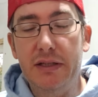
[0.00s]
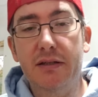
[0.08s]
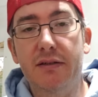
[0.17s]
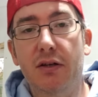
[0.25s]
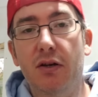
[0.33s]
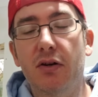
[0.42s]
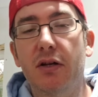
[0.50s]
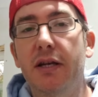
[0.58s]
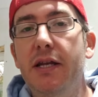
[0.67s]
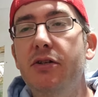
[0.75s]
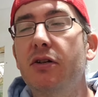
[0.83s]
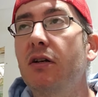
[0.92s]
It doesn't occur in
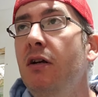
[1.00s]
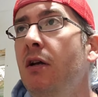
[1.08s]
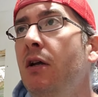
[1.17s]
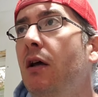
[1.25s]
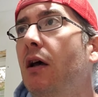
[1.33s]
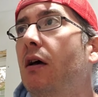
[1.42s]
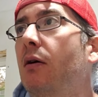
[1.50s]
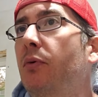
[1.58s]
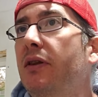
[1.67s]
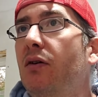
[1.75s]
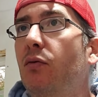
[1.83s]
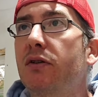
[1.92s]
nature,
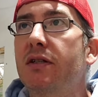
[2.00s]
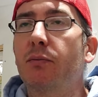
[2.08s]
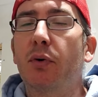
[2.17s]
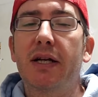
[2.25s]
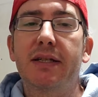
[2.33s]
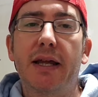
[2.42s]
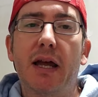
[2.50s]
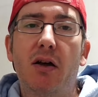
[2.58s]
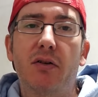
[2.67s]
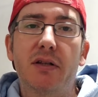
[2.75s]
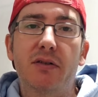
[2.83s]
but then once it breaks down,